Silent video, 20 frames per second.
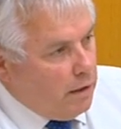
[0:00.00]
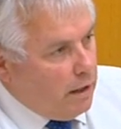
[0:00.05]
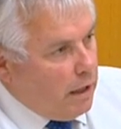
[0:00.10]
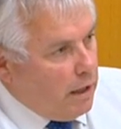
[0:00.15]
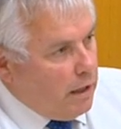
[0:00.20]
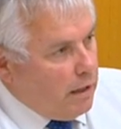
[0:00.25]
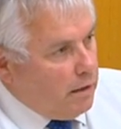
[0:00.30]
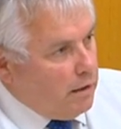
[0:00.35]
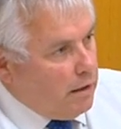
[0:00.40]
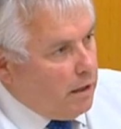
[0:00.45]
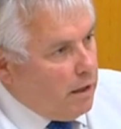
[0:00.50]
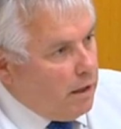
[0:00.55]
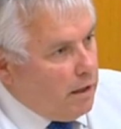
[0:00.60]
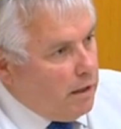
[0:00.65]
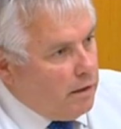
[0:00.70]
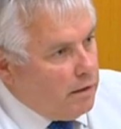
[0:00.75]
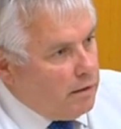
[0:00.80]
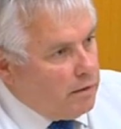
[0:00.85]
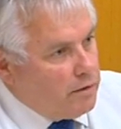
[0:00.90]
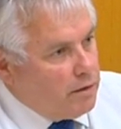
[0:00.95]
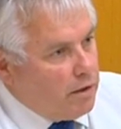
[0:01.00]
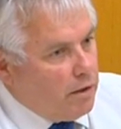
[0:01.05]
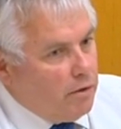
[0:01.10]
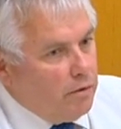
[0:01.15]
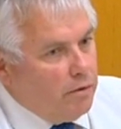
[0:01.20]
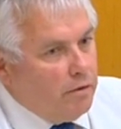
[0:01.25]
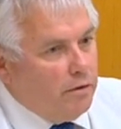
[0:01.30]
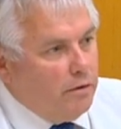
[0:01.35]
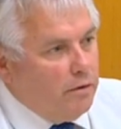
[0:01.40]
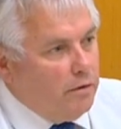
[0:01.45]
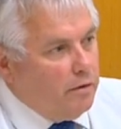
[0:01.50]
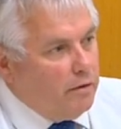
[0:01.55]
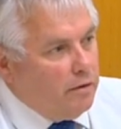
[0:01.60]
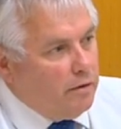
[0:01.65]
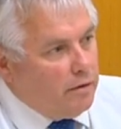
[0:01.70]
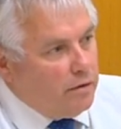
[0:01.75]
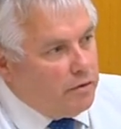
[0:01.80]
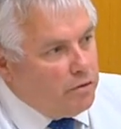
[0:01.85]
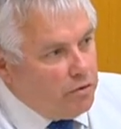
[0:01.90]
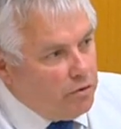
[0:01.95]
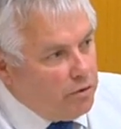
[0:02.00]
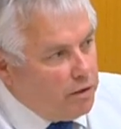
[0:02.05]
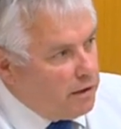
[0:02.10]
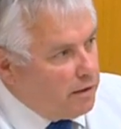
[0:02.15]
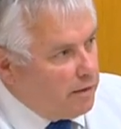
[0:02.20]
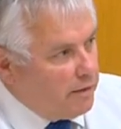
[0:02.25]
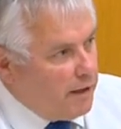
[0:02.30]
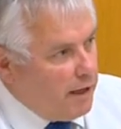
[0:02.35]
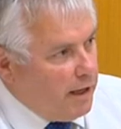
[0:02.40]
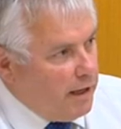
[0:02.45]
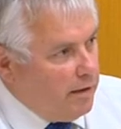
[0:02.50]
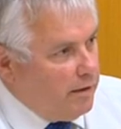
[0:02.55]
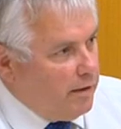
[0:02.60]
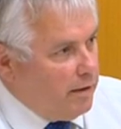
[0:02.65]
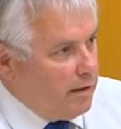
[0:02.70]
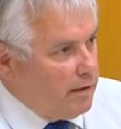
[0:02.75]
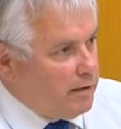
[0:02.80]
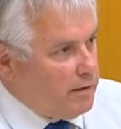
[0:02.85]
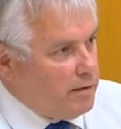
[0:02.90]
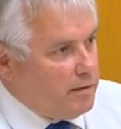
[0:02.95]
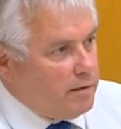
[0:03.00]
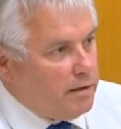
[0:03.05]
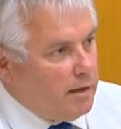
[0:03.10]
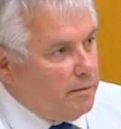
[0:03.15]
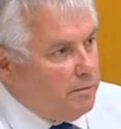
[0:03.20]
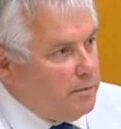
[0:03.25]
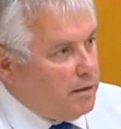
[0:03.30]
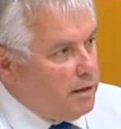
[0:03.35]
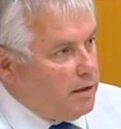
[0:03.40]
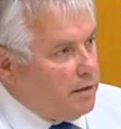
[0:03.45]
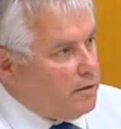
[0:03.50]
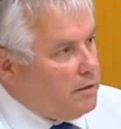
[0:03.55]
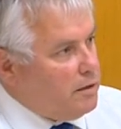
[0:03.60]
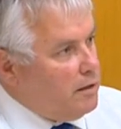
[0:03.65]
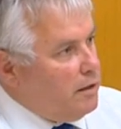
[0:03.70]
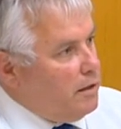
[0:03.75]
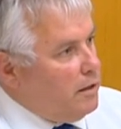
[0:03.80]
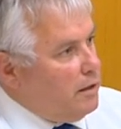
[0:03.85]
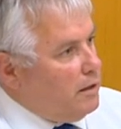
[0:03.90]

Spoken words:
And so the duty of care thing is in some sense